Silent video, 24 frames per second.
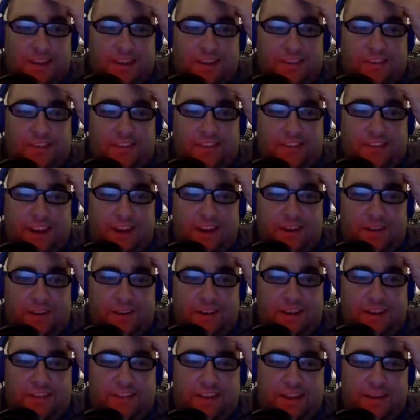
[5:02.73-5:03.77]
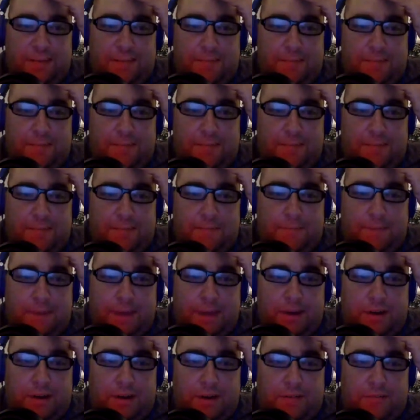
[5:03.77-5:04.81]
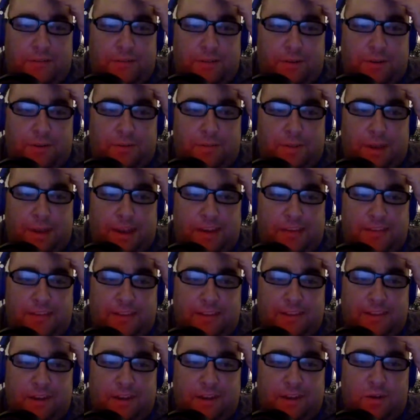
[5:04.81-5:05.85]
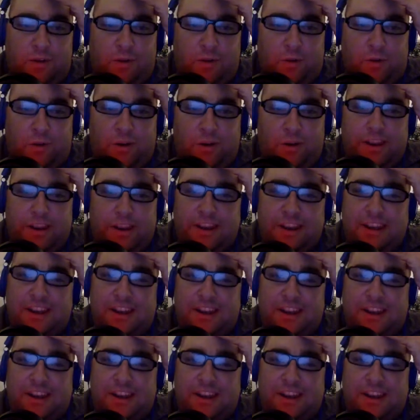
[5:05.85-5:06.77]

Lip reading: And Slater, he's getting better at first base. Longoria,